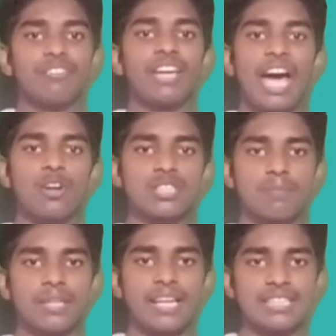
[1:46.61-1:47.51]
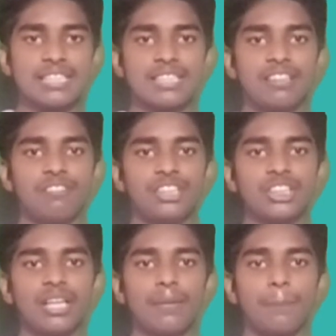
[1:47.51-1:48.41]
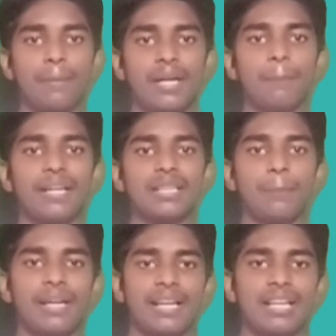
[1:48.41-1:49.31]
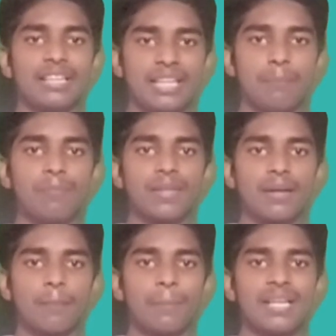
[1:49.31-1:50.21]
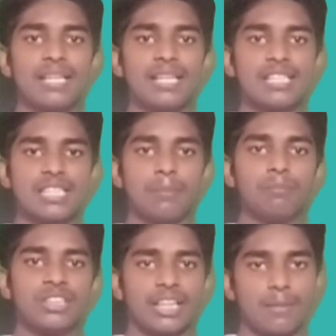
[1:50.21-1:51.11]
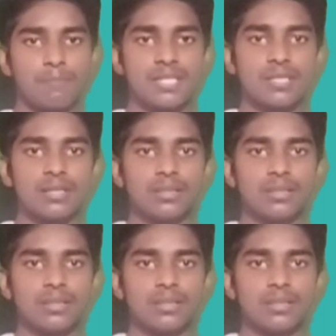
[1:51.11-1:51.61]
We have some cases that which are made by the medical team by in some checkups.